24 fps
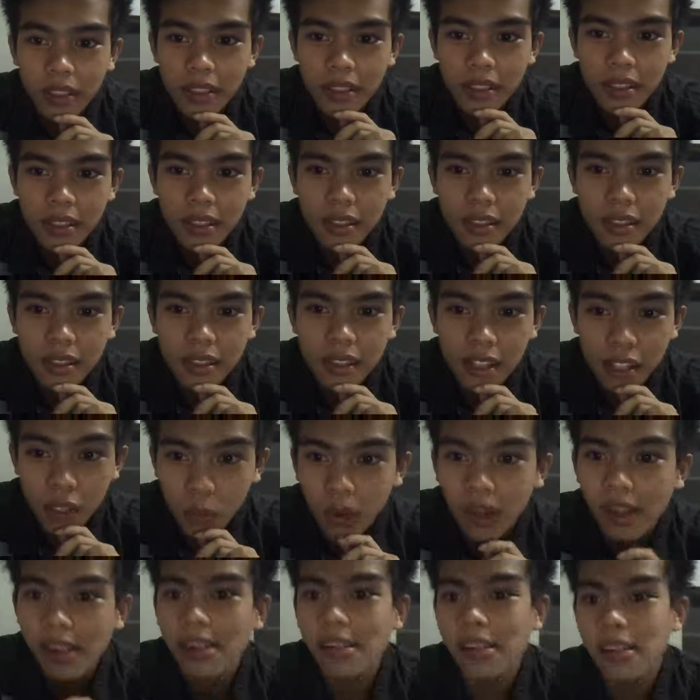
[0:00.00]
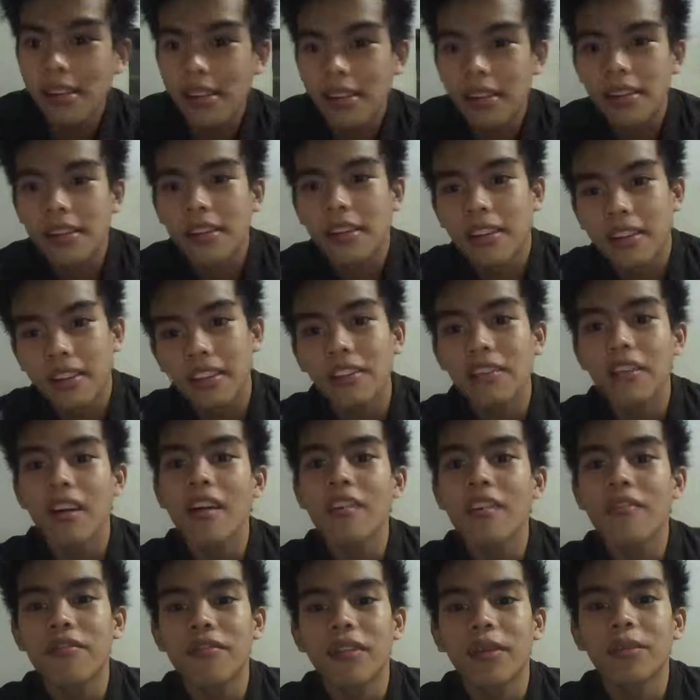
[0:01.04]
is as well
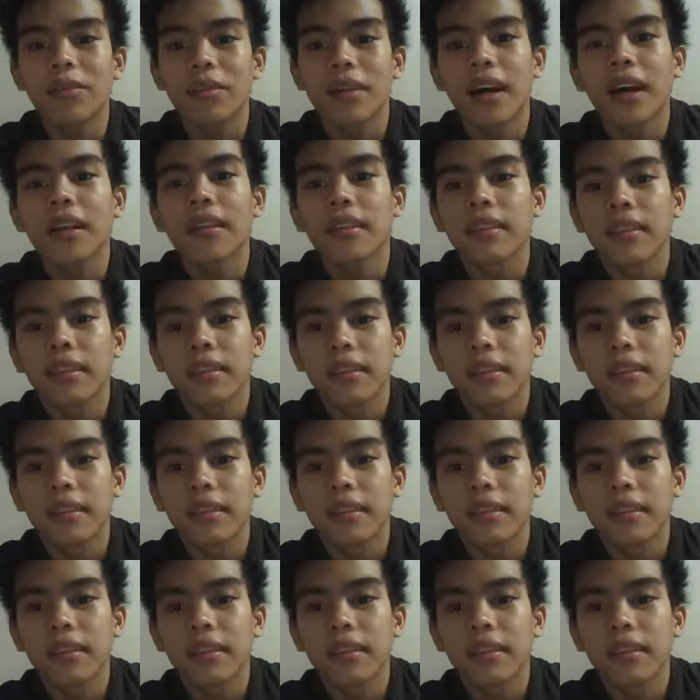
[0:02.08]
derived from that